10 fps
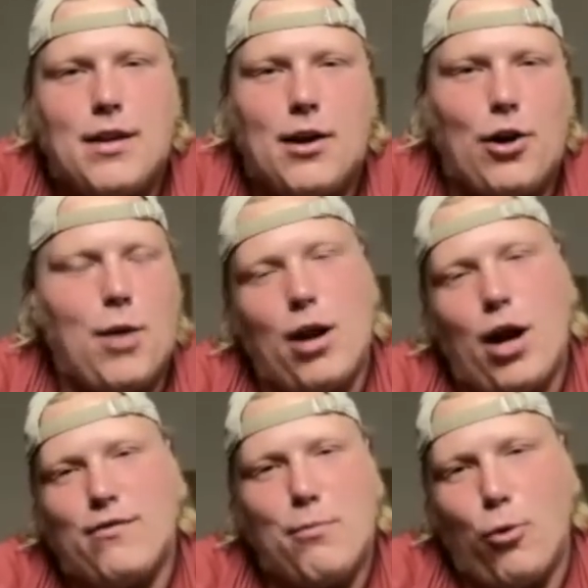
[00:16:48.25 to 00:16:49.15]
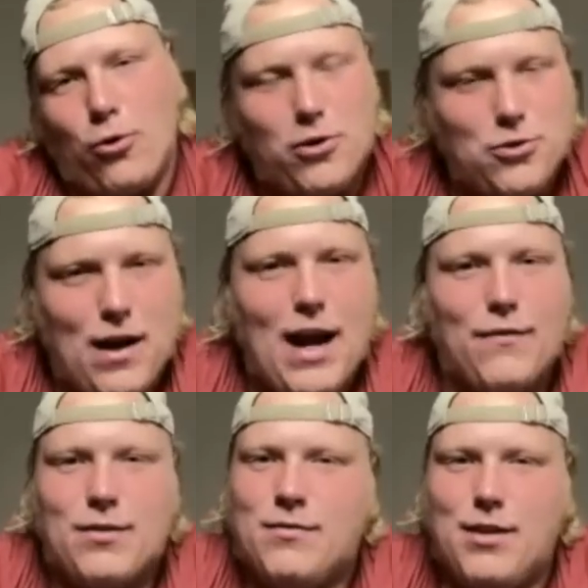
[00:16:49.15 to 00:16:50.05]
that are coming off the board in the
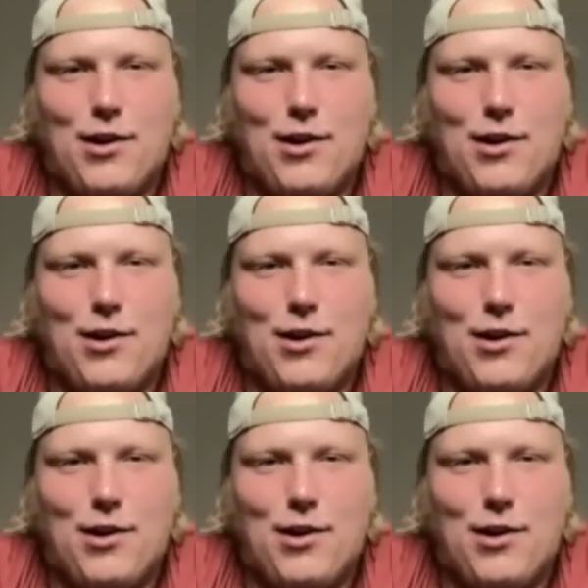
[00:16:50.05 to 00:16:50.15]
draft?